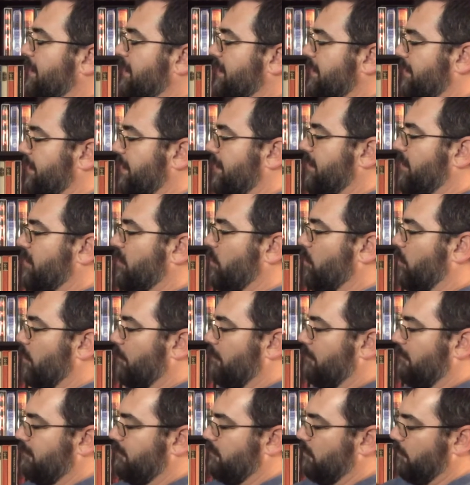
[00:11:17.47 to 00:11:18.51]
than
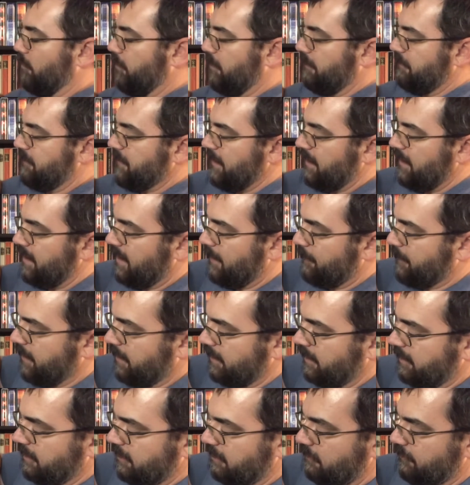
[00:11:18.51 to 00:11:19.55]
normal for you. And I'm not
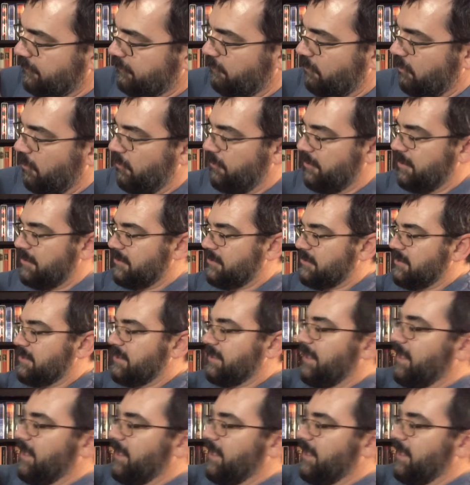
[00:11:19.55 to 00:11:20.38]
going to go through all this, the